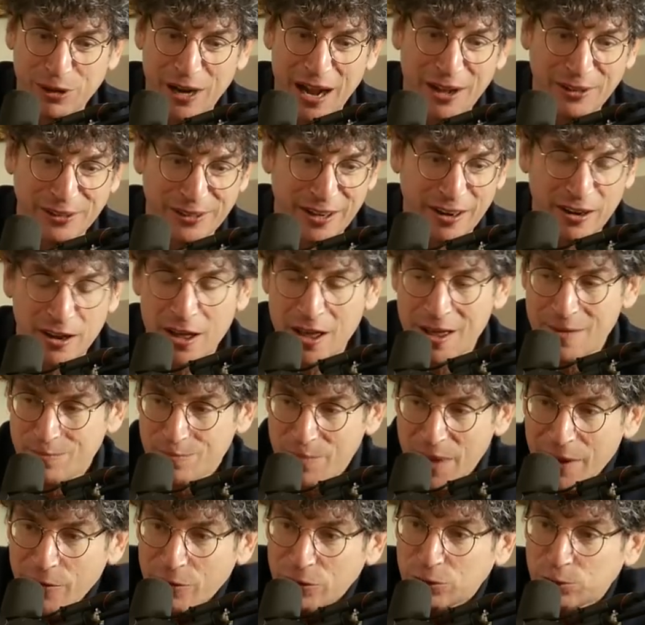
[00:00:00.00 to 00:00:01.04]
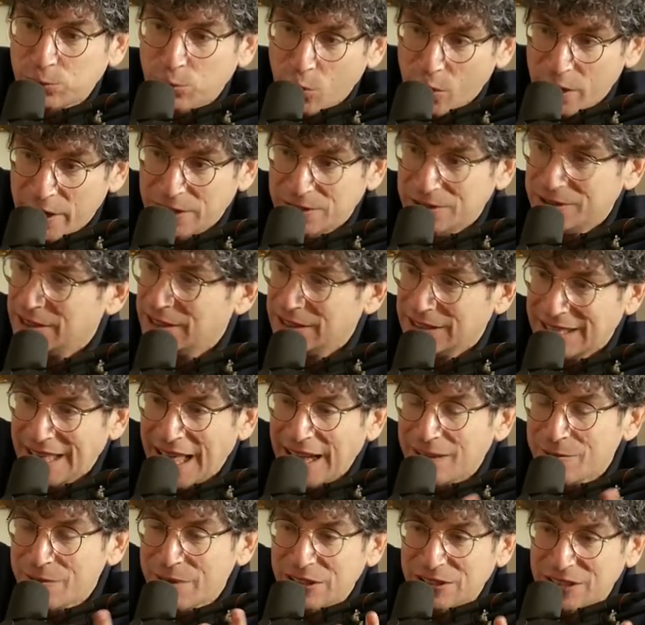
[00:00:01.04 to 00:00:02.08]
put out there. Bay Ridge Boys,
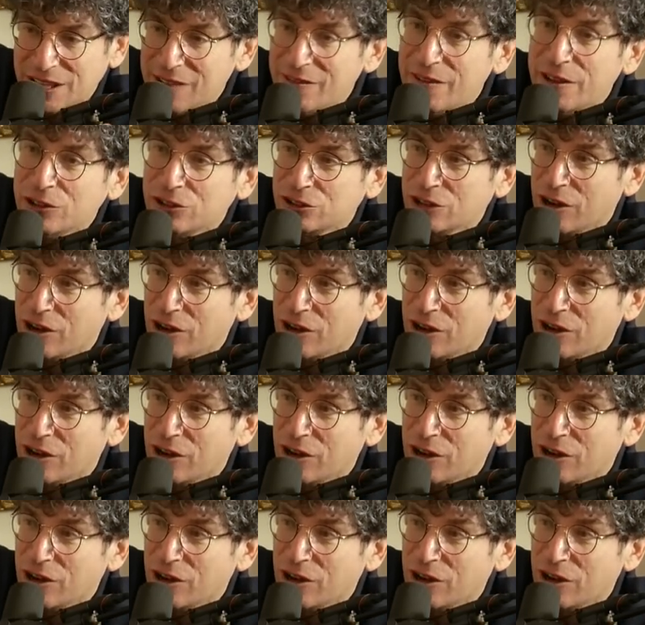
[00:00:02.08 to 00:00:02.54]
that could be a TV